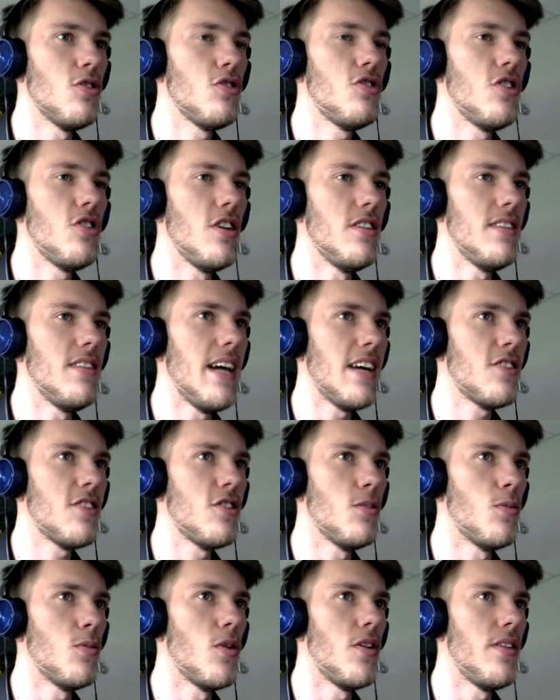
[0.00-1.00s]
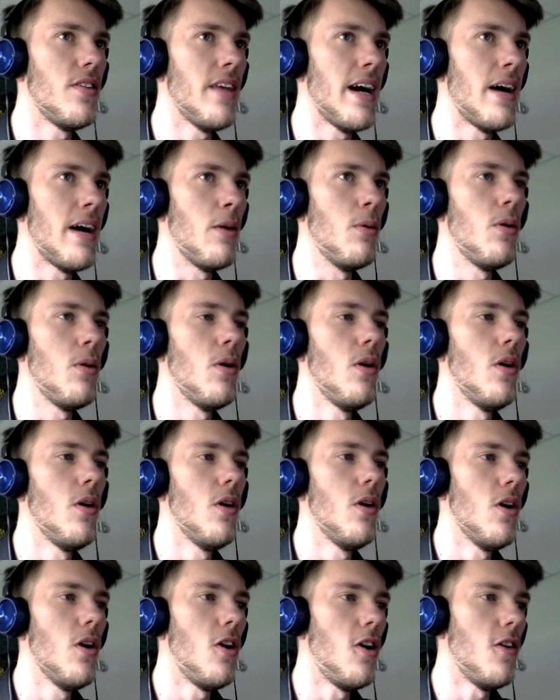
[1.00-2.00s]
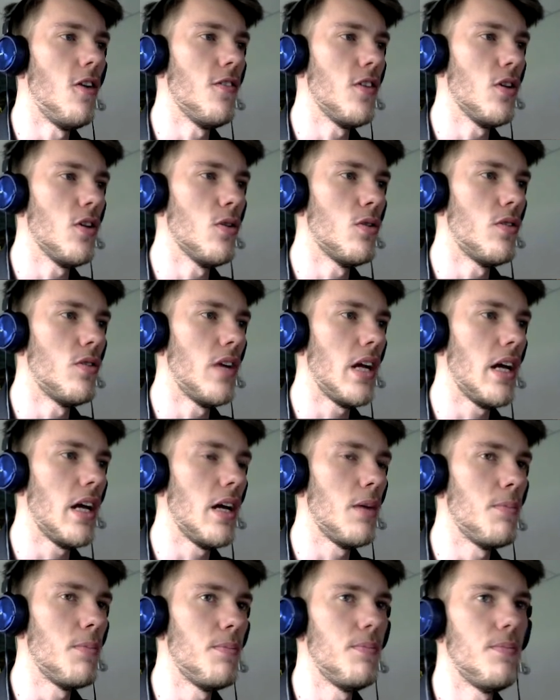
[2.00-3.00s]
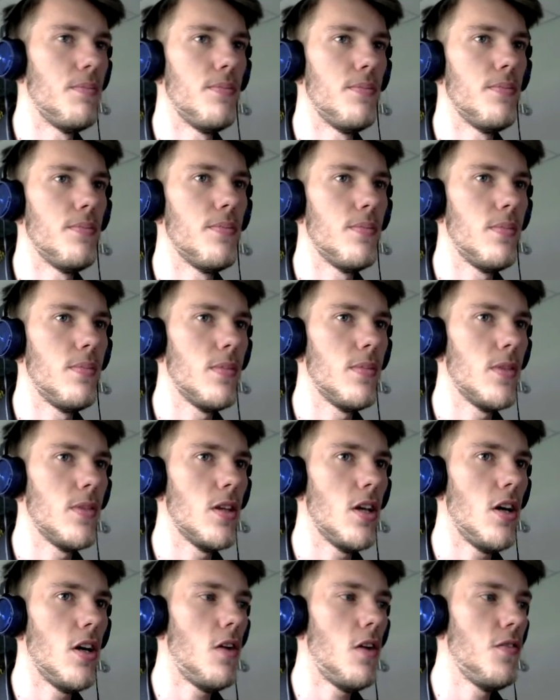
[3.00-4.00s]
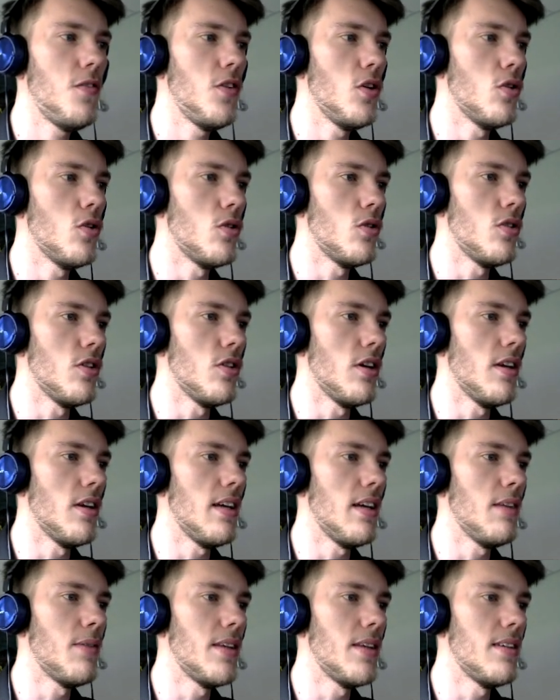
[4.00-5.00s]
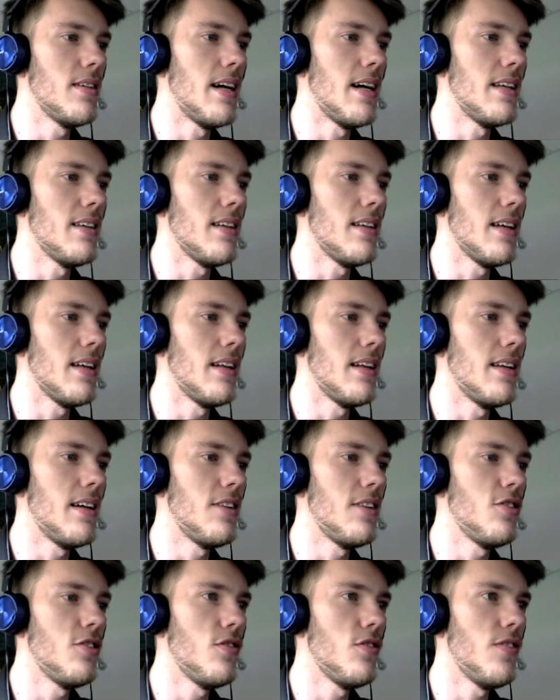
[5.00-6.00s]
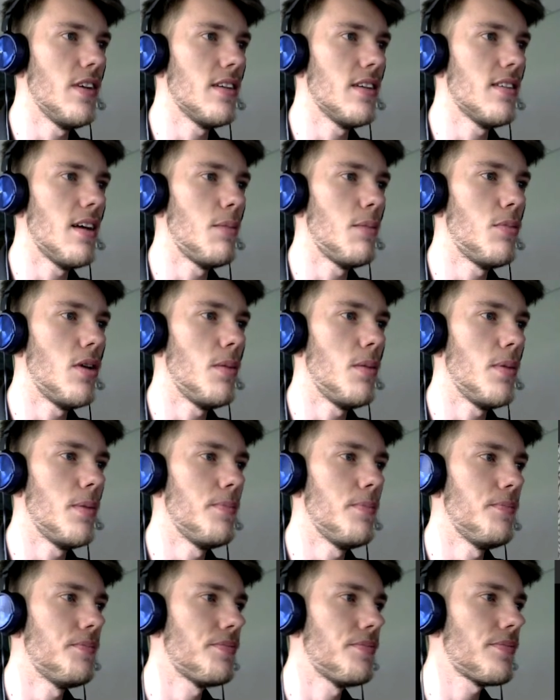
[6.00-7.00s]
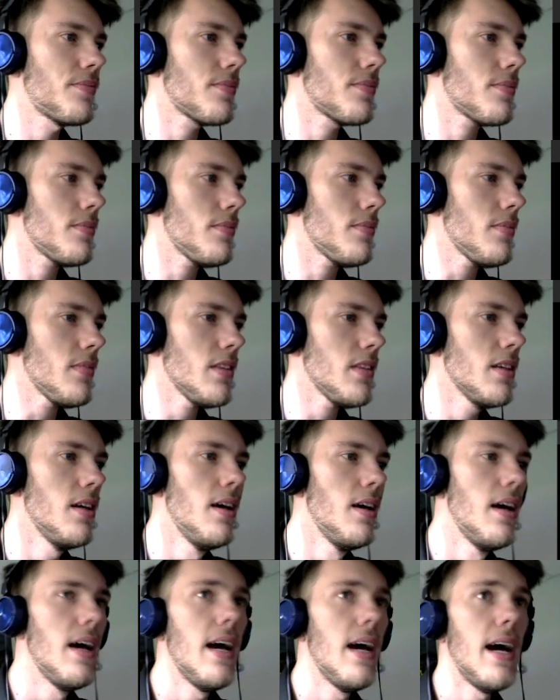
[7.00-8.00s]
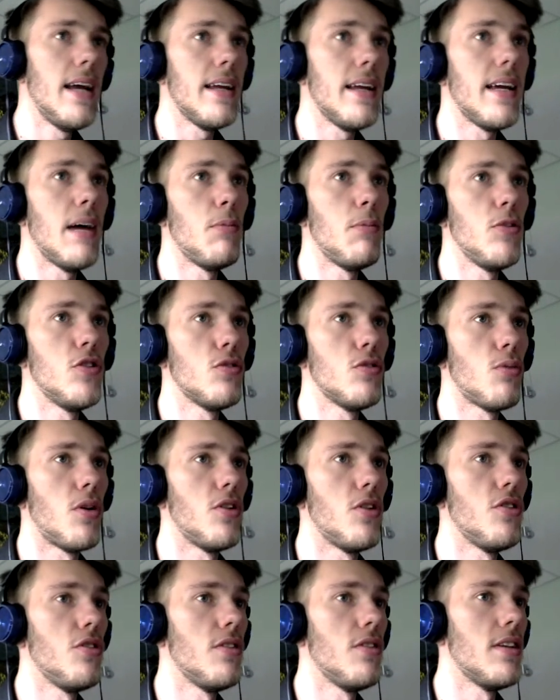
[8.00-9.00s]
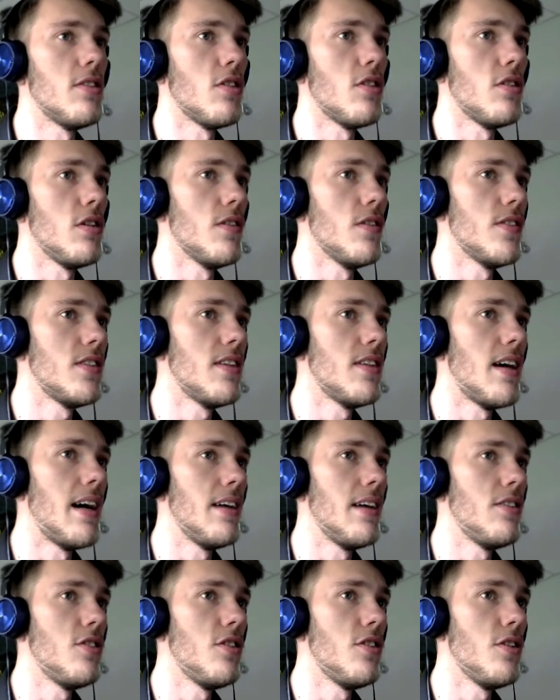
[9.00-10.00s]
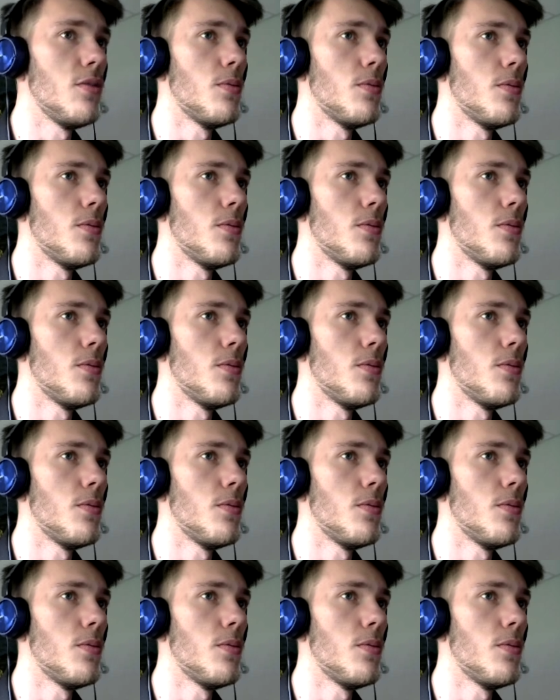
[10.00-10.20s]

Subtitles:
turn texture 1 down of your dirt that you went and added in, and that should fix that problem. And again, we just want to do this on the other side too.